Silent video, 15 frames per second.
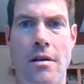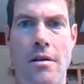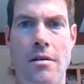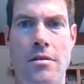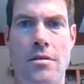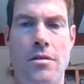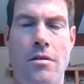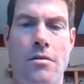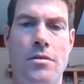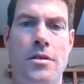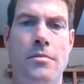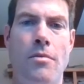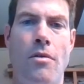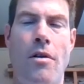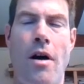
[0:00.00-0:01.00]
So
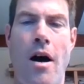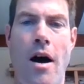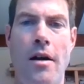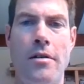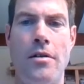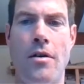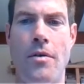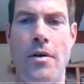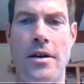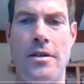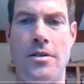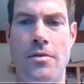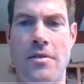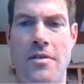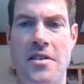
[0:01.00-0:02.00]
some more ongoing
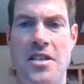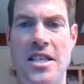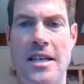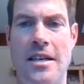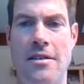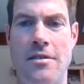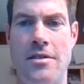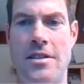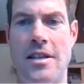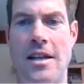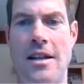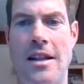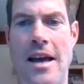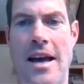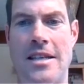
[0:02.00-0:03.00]
sort of signals that need
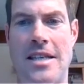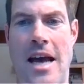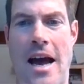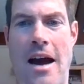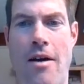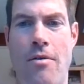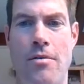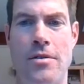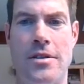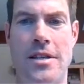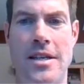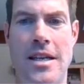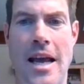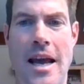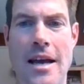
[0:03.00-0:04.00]
to last hours
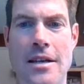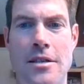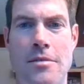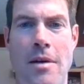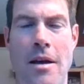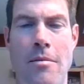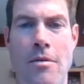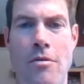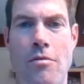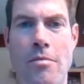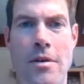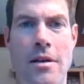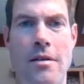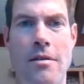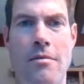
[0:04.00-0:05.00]
and days maybe will
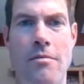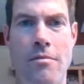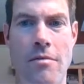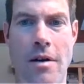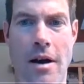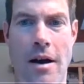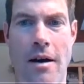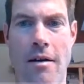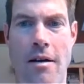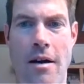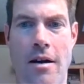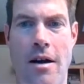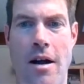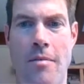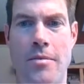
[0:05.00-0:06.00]
be
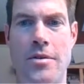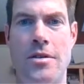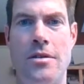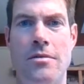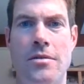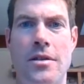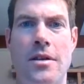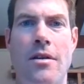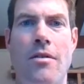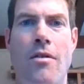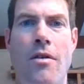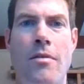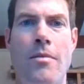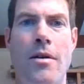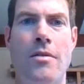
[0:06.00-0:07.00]
accomplished using
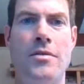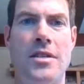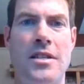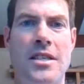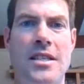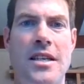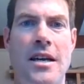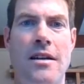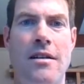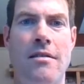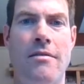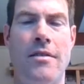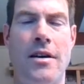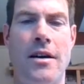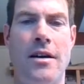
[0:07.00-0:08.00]
hormones instead
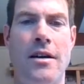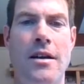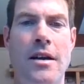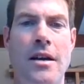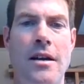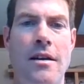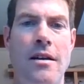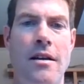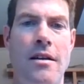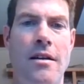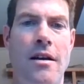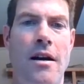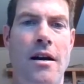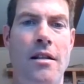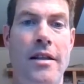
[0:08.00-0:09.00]
of
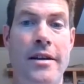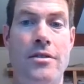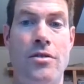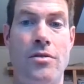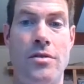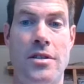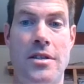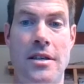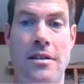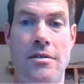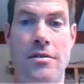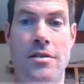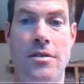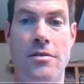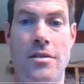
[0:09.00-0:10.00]
electrical
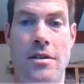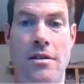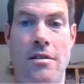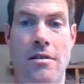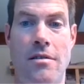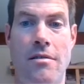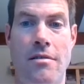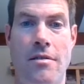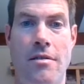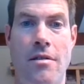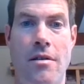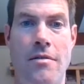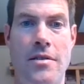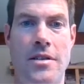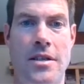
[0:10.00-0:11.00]
signals using the
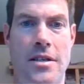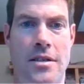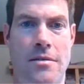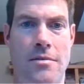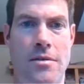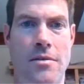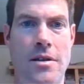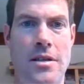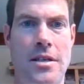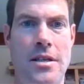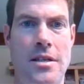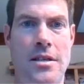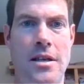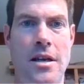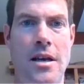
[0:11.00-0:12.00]
nervous system. So this
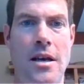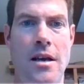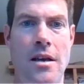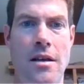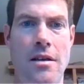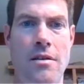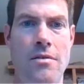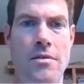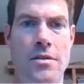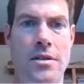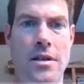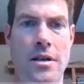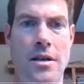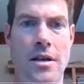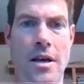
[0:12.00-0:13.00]
is
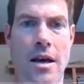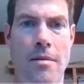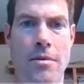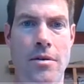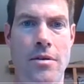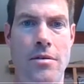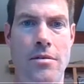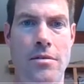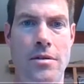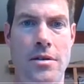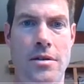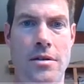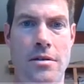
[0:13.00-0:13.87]
using chemicals.